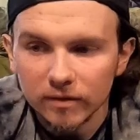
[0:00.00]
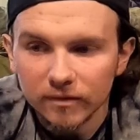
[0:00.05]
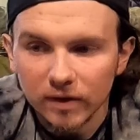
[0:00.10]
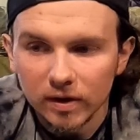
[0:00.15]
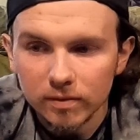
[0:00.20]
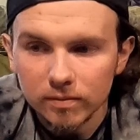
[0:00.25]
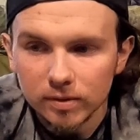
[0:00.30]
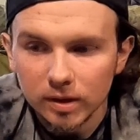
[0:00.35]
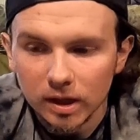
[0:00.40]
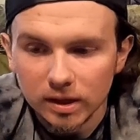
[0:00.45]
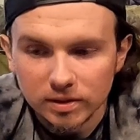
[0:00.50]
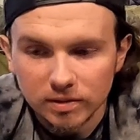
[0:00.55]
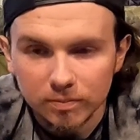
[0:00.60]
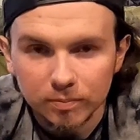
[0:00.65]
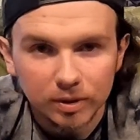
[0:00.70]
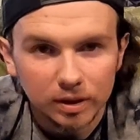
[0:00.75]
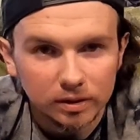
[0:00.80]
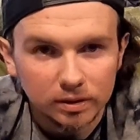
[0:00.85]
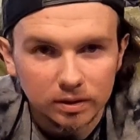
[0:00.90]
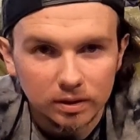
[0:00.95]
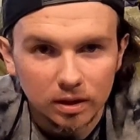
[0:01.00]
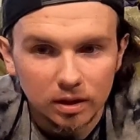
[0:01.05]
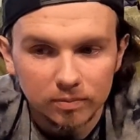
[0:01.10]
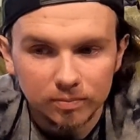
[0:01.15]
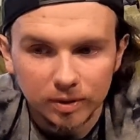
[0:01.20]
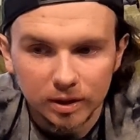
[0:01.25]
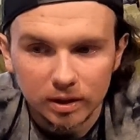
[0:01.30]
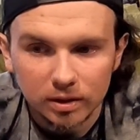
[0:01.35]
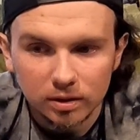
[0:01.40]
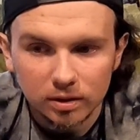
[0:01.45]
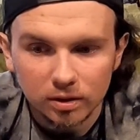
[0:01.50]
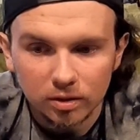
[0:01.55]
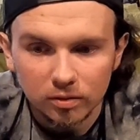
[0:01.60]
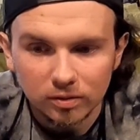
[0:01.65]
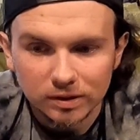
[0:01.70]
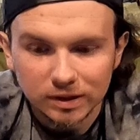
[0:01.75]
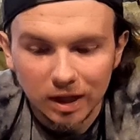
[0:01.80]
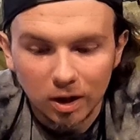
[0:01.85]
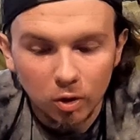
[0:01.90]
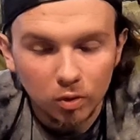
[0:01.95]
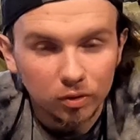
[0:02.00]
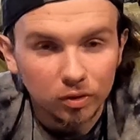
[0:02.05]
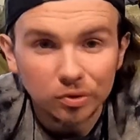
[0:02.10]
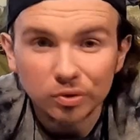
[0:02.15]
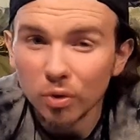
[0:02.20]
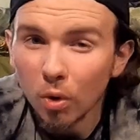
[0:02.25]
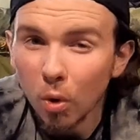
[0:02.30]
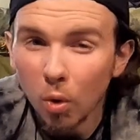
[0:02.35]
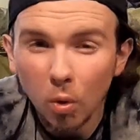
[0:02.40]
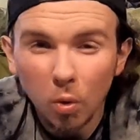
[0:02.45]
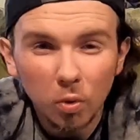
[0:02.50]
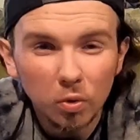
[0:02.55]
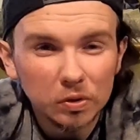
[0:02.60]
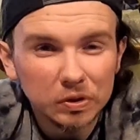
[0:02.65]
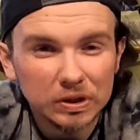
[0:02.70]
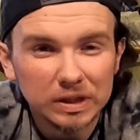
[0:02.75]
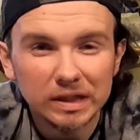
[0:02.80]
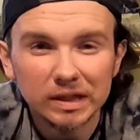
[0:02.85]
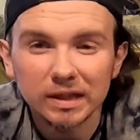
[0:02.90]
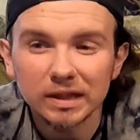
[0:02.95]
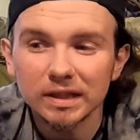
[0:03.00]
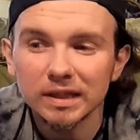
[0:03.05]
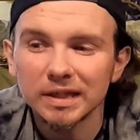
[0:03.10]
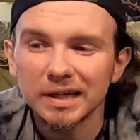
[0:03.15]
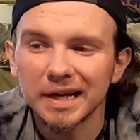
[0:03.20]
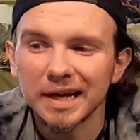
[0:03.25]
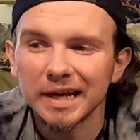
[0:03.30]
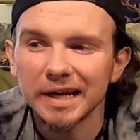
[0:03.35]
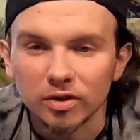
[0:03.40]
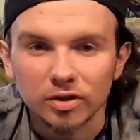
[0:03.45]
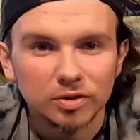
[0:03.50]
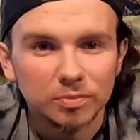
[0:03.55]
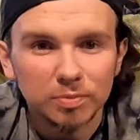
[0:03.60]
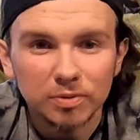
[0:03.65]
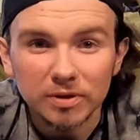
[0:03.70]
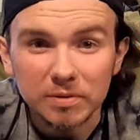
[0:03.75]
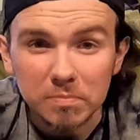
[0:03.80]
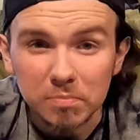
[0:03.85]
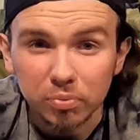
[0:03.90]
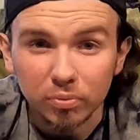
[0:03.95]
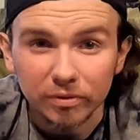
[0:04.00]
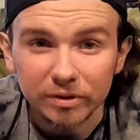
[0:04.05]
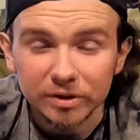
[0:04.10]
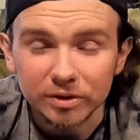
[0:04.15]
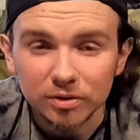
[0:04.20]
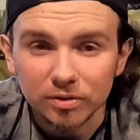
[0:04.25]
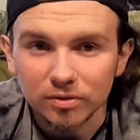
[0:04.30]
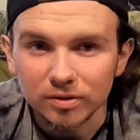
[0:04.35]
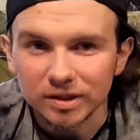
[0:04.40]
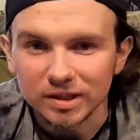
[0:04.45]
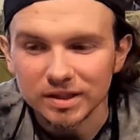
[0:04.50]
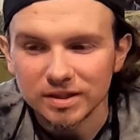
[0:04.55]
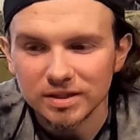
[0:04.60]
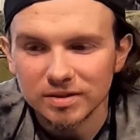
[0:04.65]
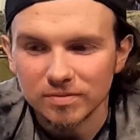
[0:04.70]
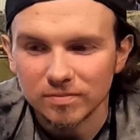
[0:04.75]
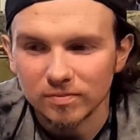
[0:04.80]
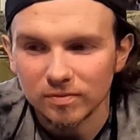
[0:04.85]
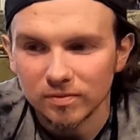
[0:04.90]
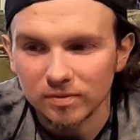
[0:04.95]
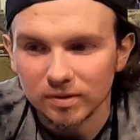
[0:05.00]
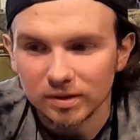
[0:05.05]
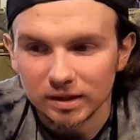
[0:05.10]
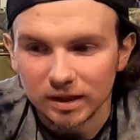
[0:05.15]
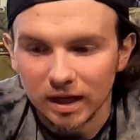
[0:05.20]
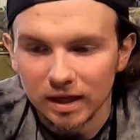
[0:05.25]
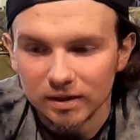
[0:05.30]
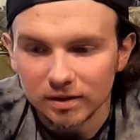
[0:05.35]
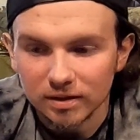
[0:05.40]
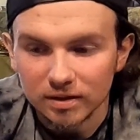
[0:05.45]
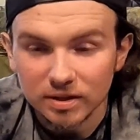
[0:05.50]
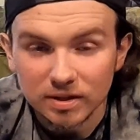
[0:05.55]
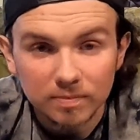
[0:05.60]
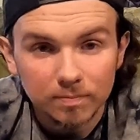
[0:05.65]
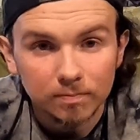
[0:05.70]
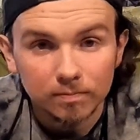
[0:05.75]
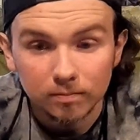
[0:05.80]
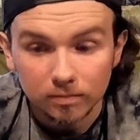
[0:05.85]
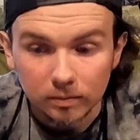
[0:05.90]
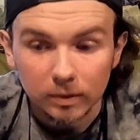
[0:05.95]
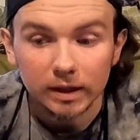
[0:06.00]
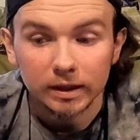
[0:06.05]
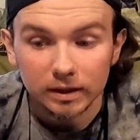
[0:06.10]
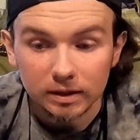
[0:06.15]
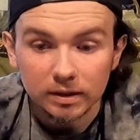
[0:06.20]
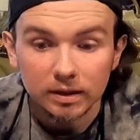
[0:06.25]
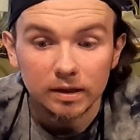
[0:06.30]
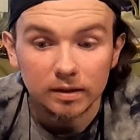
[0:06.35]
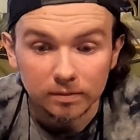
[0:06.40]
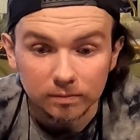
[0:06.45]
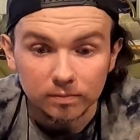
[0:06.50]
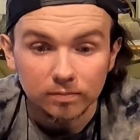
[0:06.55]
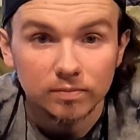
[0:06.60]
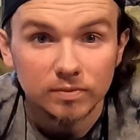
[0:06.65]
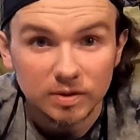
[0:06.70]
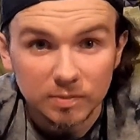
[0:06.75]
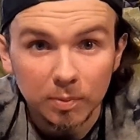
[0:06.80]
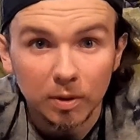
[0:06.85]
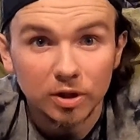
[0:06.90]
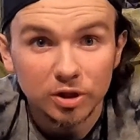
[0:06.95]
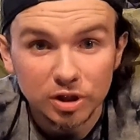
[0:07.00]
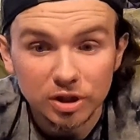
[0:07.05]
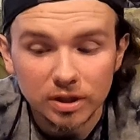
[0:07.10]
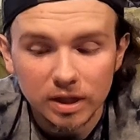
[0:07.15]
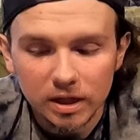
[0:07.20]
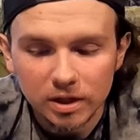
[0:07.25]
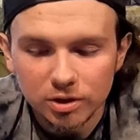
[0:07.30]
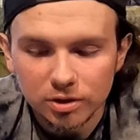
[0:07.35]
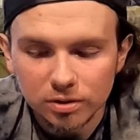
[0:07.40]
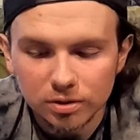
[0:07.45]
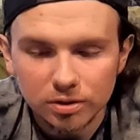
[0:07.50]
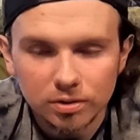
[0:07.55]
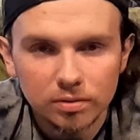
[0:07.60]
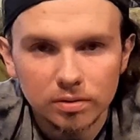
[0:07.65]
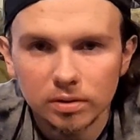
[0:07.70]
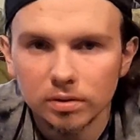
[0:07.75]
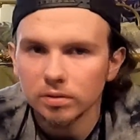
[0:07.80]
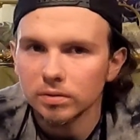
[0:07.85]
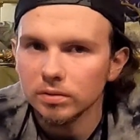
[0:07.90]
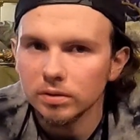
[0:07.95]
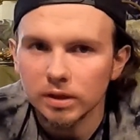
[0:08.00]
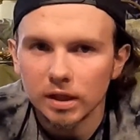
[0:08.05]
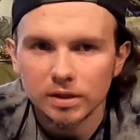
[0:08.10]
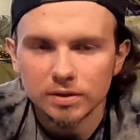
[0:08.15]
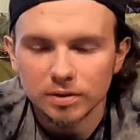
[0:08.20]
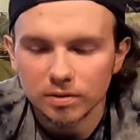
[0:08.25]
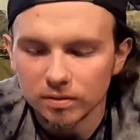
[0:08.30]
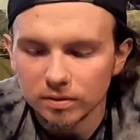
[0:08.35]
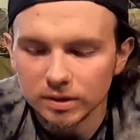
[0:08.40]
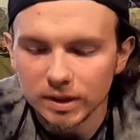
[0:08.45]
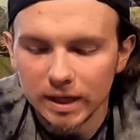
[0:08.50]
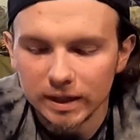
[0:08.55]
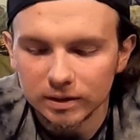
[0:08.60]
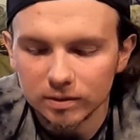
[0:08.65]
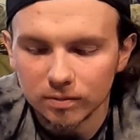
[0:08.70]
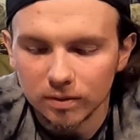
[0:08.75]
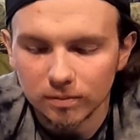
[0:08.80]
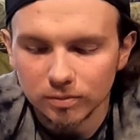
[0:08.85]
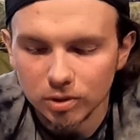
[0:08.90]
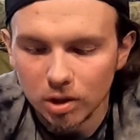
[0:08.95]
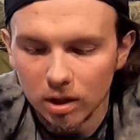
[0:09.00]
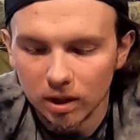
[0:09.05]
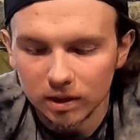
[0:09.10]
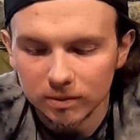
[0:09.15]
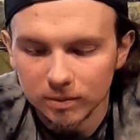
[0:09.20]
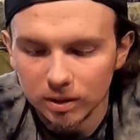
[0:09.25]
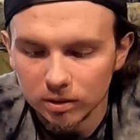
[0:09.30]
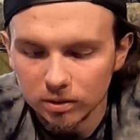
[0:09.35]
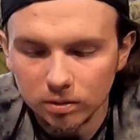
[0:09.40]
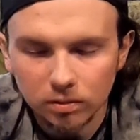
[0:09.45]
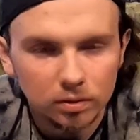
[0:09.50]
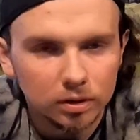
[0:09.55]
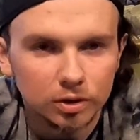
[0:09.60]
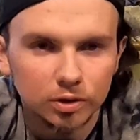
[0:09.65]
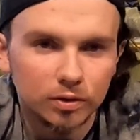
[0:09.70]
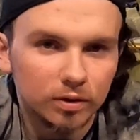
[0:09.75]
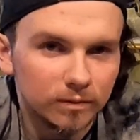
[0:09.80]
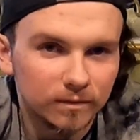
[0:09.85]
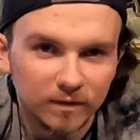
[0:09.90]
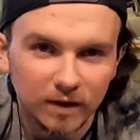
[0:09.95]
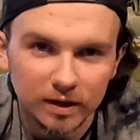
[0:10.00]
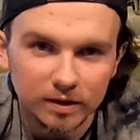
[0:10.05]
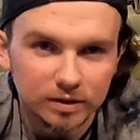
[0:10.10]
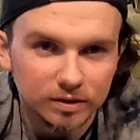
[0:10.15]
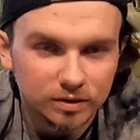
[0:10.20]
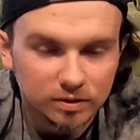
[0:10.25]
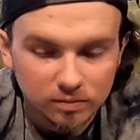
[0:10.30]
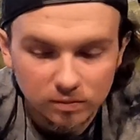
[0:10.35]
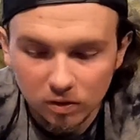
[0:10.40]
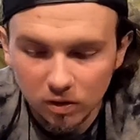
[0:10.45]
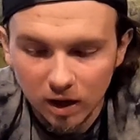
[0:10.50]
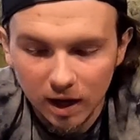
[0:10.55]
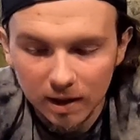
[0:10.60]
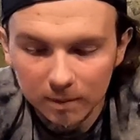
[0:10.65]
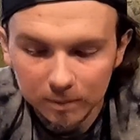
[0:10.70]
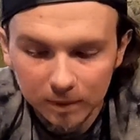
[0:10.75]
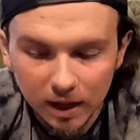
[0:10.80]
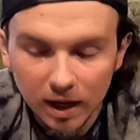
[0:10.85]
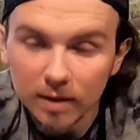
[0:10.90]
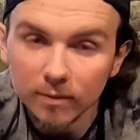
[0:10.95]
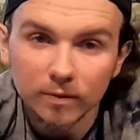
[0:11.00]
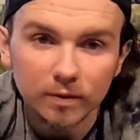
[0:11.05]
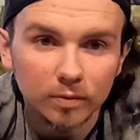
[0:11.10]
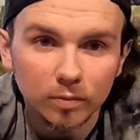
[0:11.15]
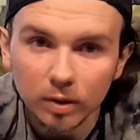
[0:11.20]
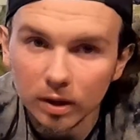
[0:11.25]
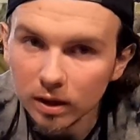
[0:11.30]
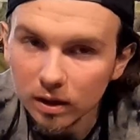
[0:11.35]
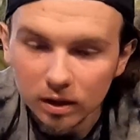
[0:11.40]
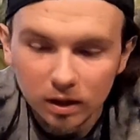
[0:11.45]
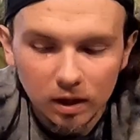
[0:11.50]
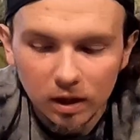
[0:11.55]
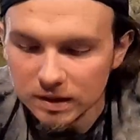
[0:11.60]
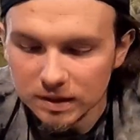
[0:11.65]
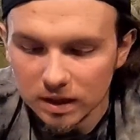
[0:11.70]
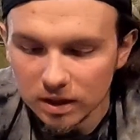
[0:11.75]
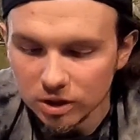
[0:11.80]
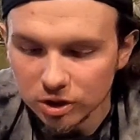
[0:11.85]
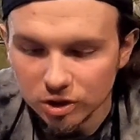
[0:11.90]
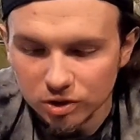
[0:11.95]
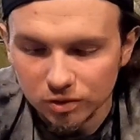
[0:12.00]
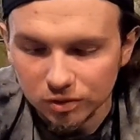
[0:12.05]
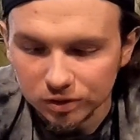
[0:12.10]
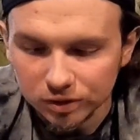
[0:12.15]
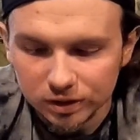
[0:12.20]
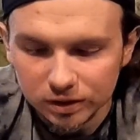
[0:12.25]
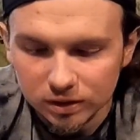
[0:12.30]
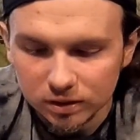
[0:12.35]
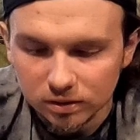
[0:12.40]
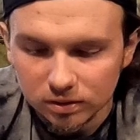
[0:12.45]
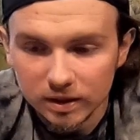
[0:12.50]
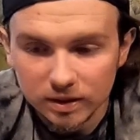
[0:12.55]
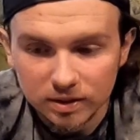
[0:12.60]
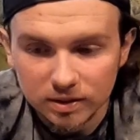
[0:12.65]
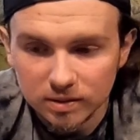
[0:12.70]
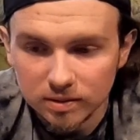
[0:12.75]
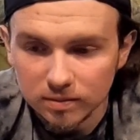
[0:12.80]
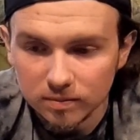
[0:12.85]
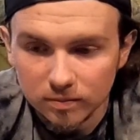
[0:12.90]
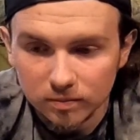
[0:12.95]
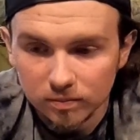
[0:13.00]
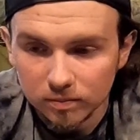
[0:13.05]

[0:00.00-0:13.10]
If any of you guys have picked it up and, you know, it's got all those holes in it, it looks pretty brittle, and it's got this, like, again, spongy nature to it. You guys know exactly what I'm talking about. You literally can find this crap everywhere, essentially. It's